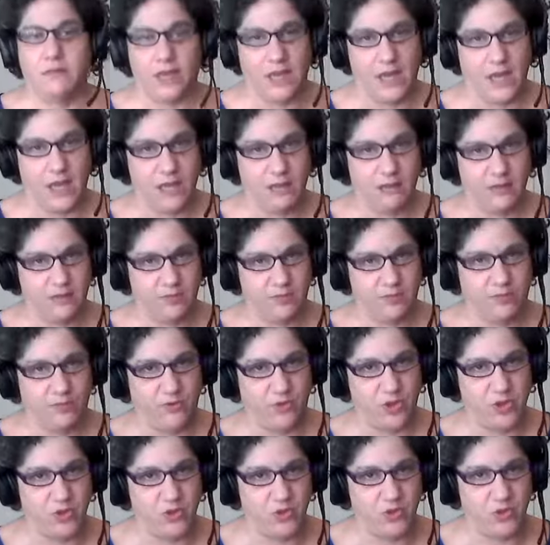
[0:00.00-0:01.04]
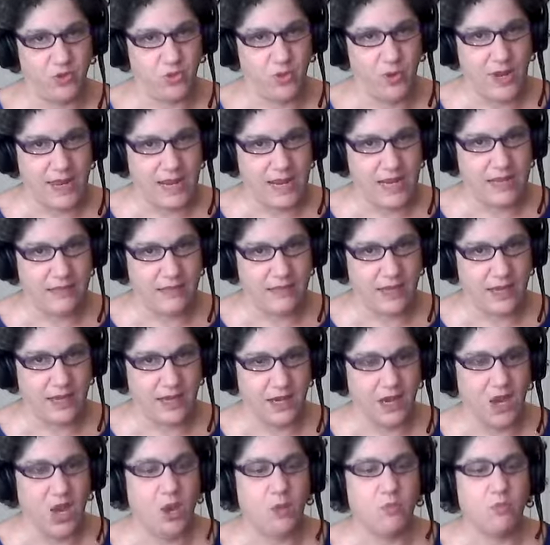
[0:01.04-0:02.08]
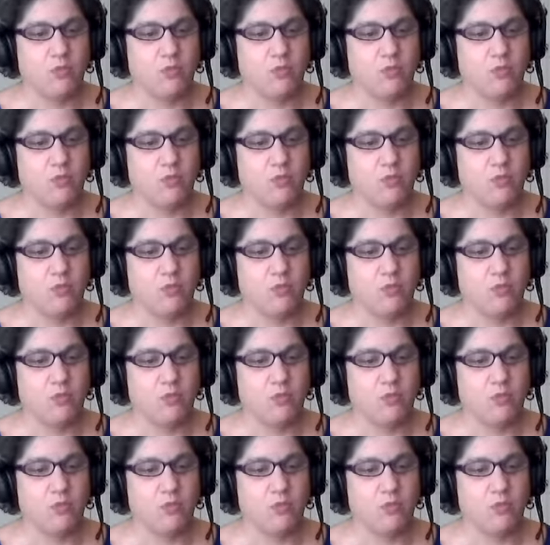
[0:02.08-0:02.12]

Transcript: Again, this before you do anything,